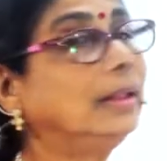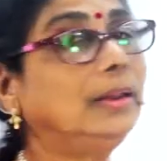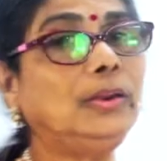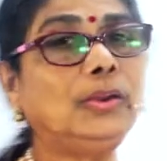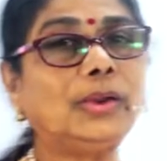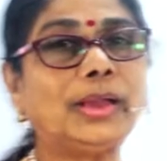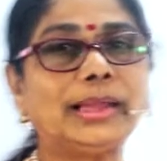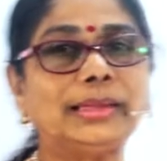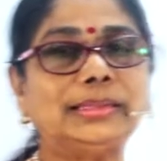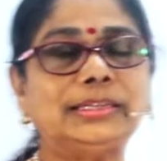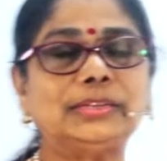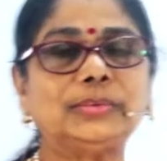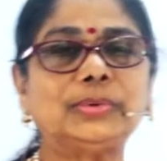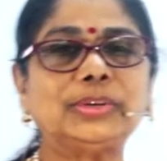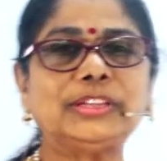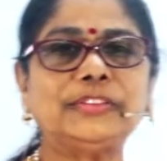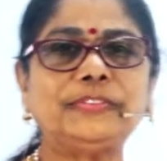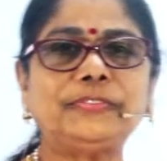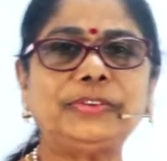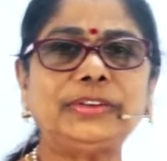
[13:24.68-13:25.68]
Look at this.
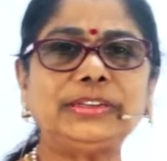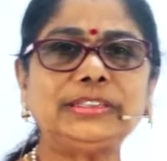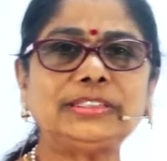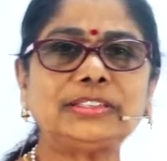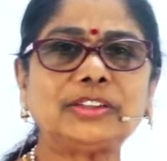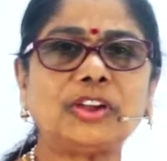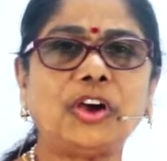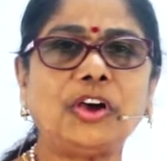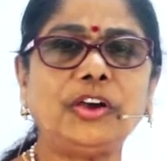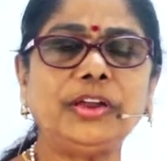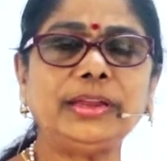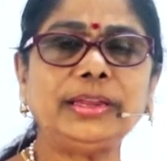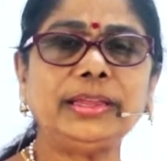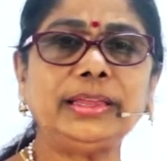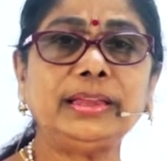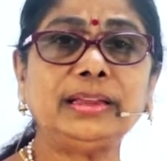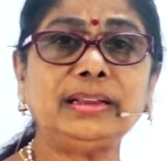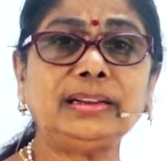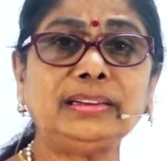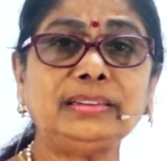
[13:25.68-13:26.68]
What's the first coin
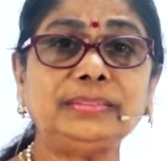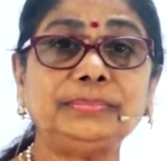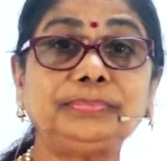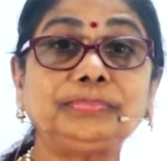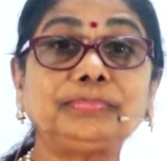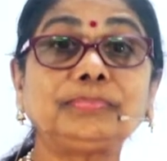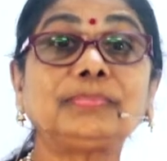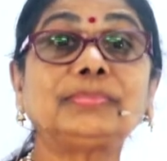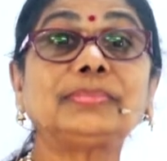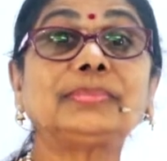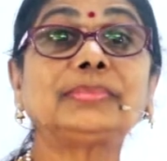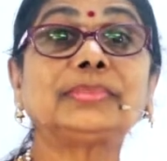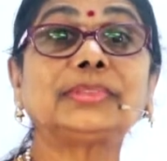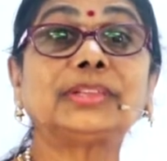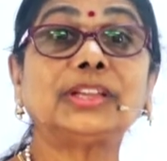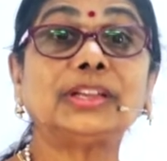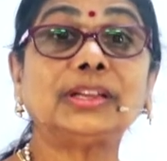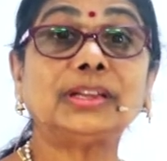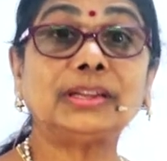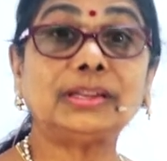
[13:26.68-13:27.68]
here?
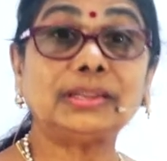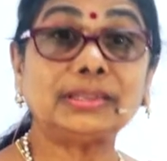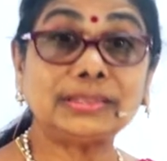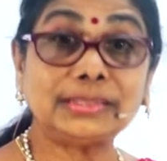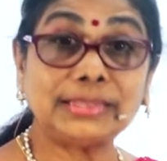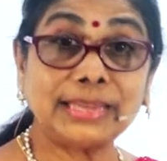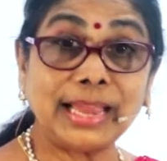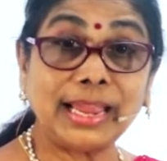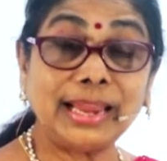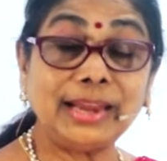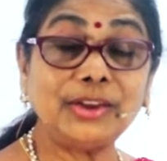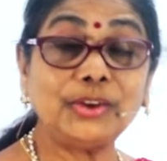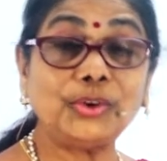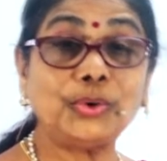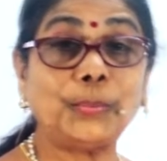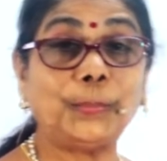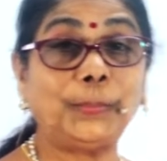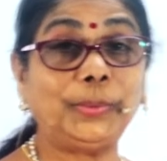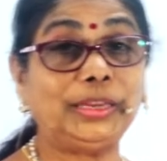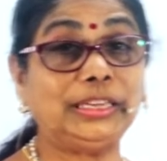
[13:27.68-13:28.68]
10
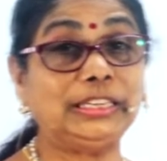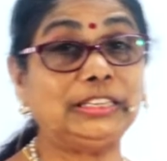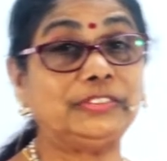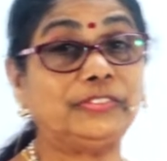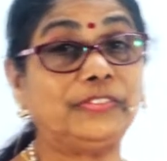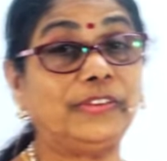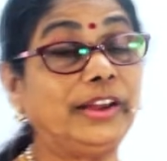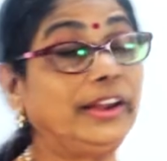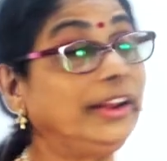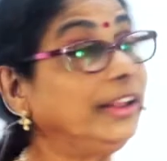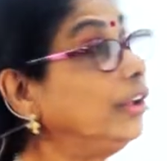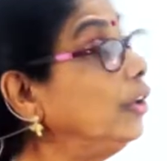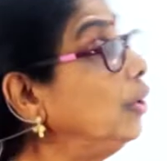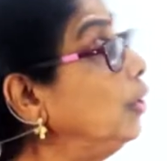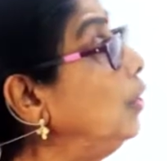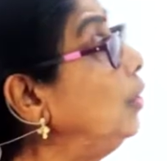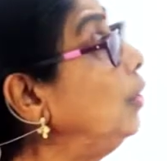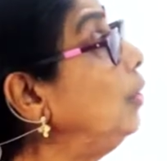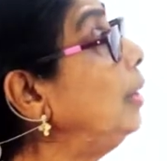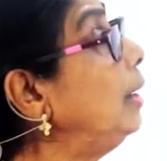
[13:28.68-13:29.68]
rupees. Very
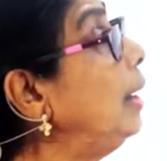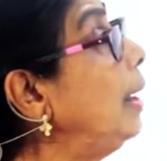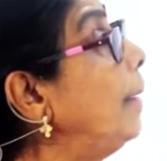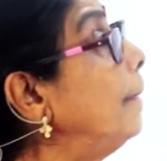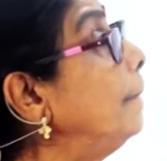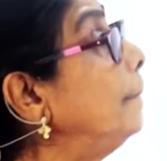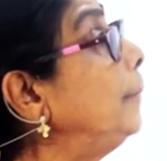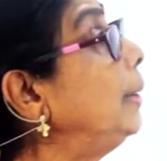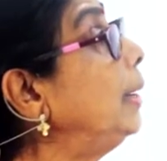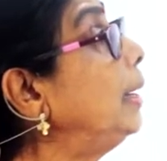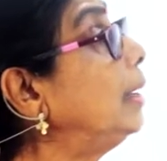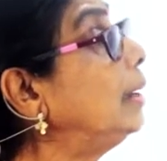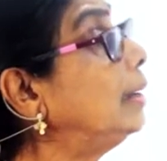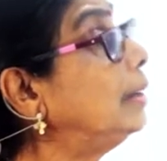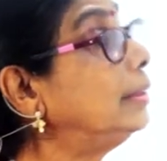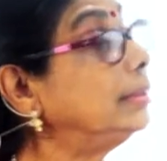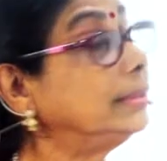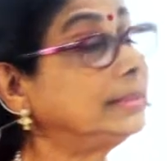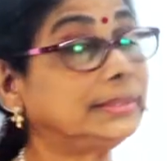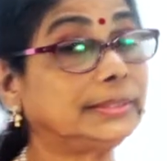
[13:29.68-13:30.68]
good.
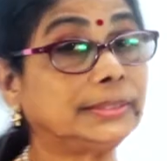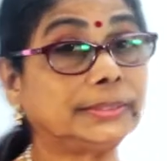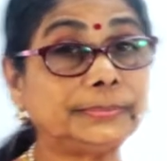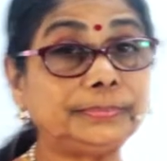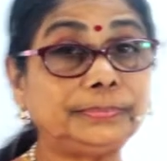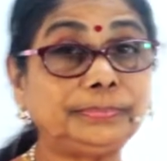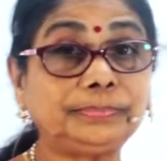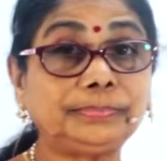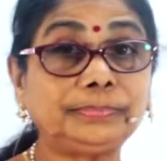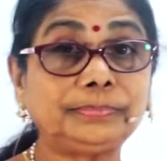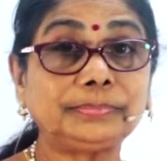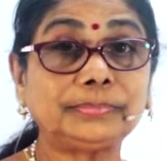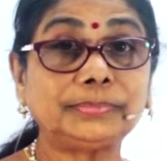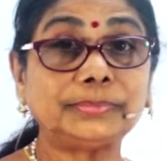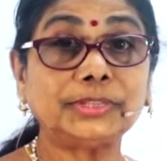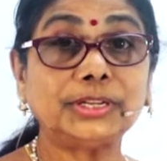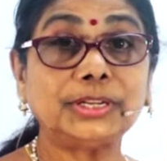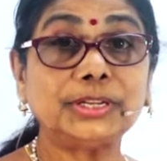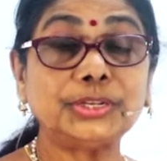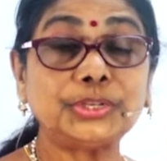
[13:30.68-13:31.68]
Plus
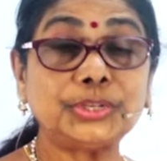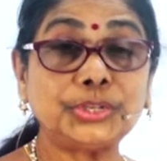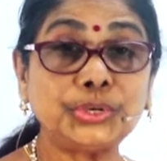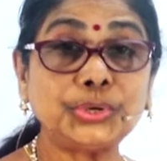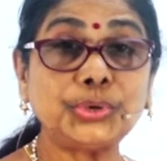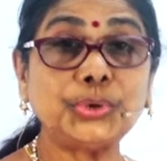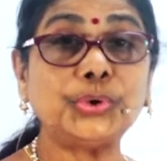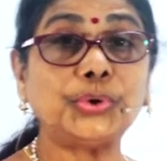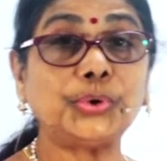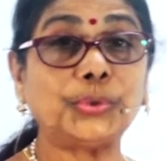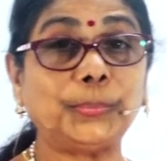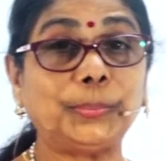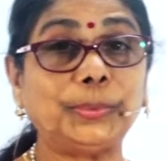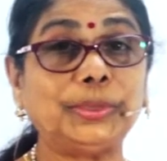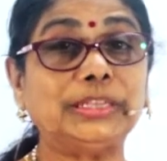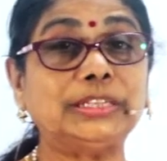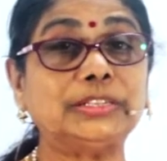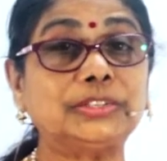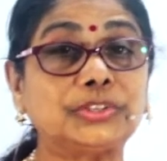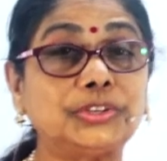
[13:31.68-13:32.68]
2
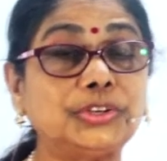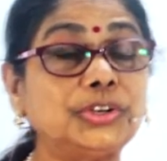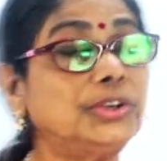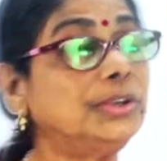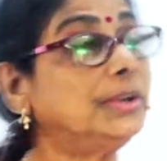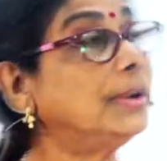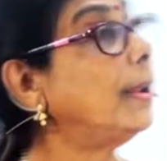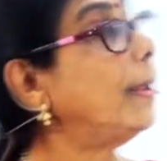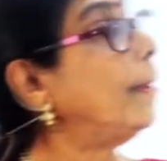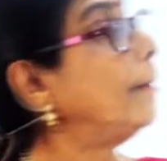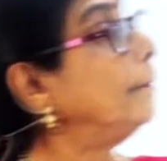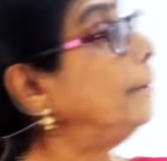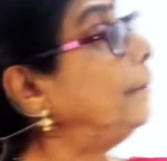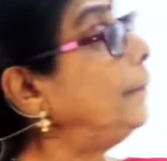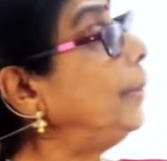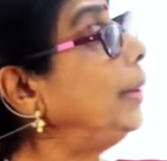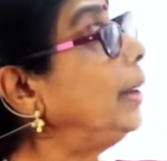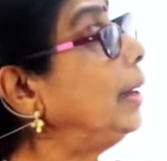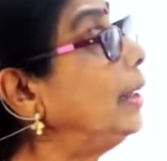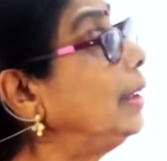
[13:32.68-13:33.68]
rupees. Good.
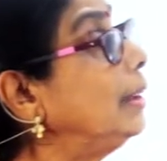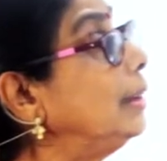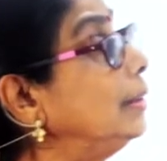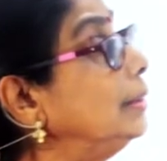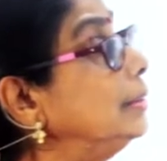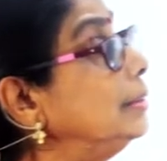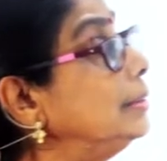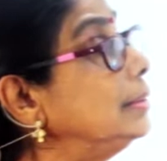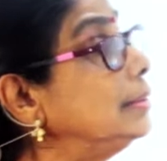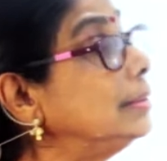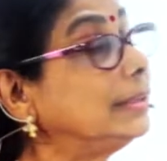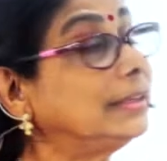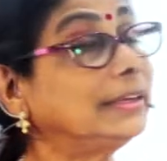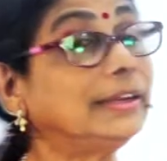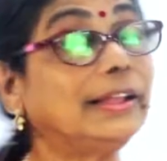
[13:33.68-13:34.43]
Plus